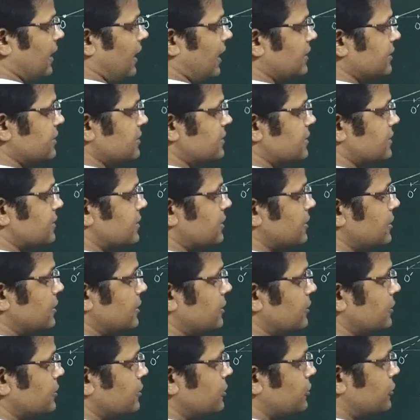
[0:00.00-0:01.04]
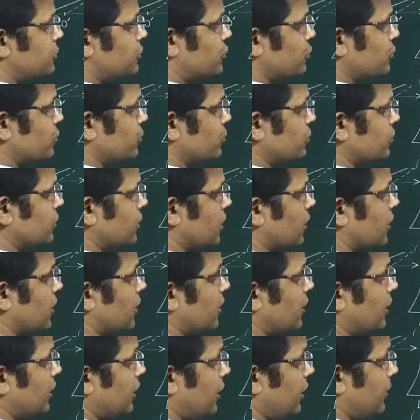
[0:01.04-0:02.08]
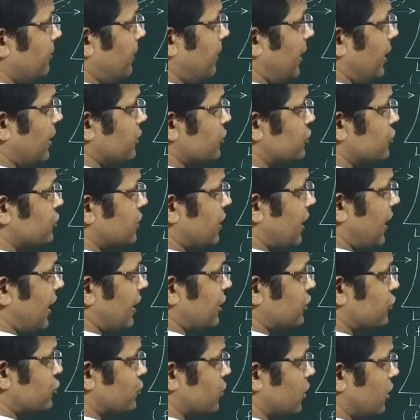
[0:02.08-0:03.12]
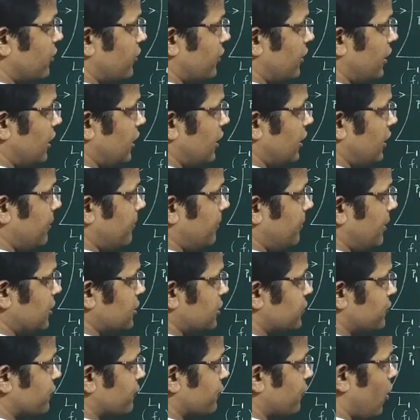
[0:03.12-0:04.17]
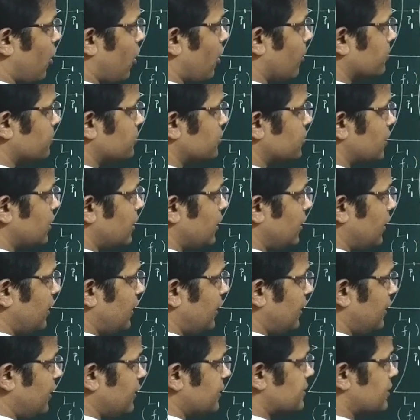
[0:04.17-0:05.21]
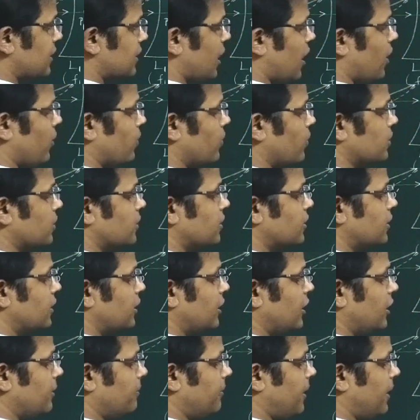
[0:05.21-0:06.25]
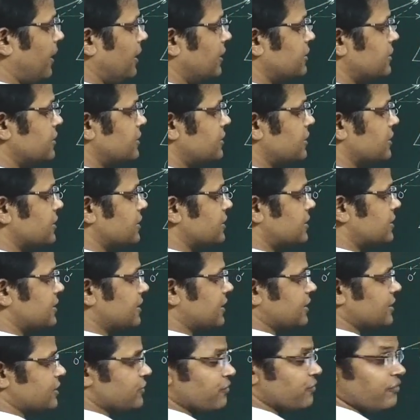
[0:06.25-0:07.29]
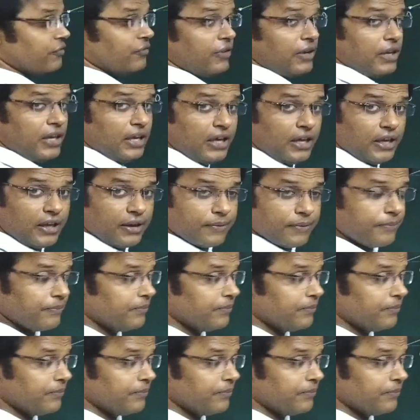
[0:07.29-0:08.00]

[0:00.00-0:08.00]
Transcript: lens to the image, the actual real image formed, is our image distance V,